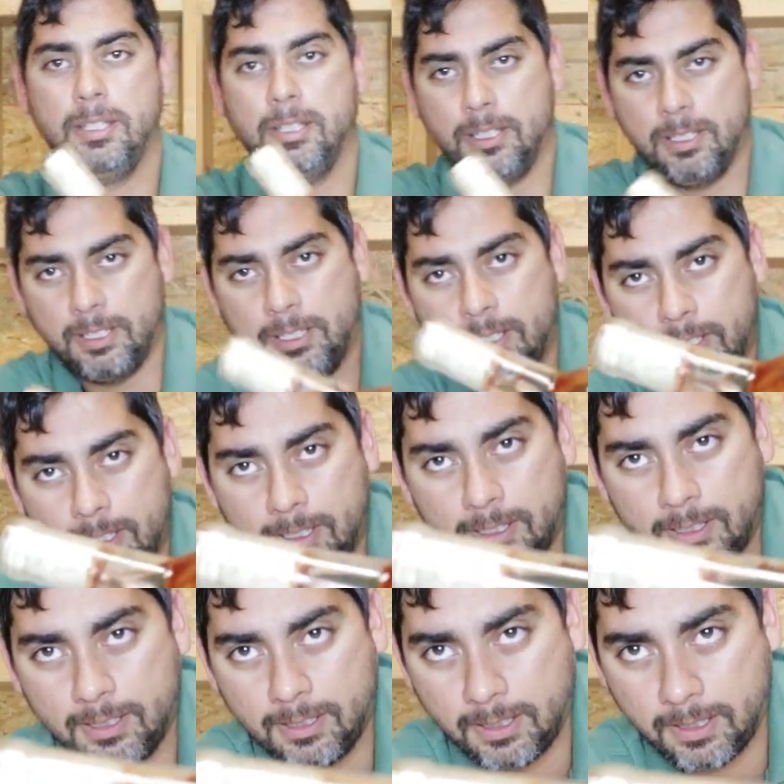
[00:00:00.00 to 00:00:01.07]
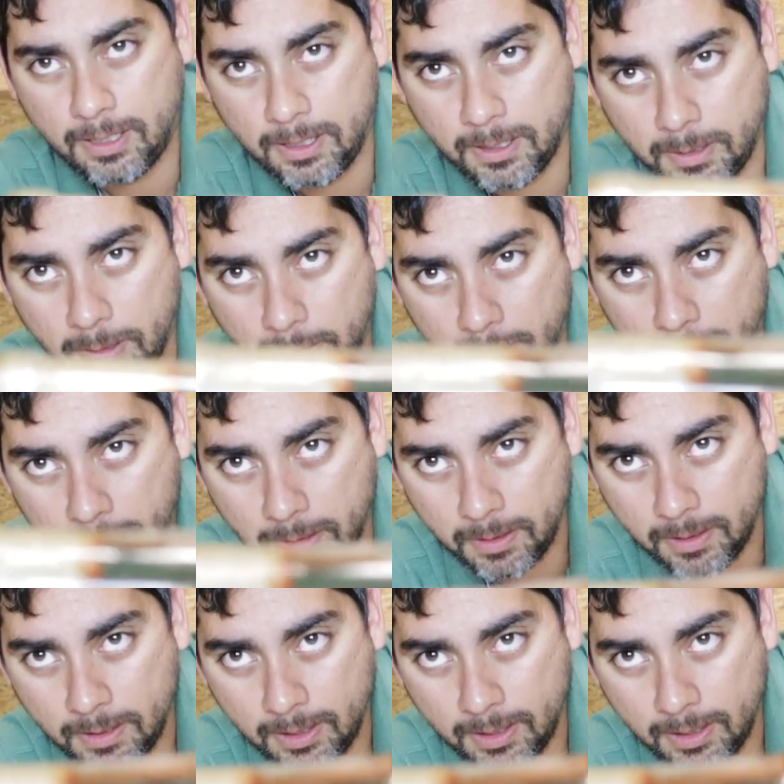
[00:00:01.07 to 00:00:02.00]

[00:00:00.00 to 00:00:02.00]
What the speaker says: (silence)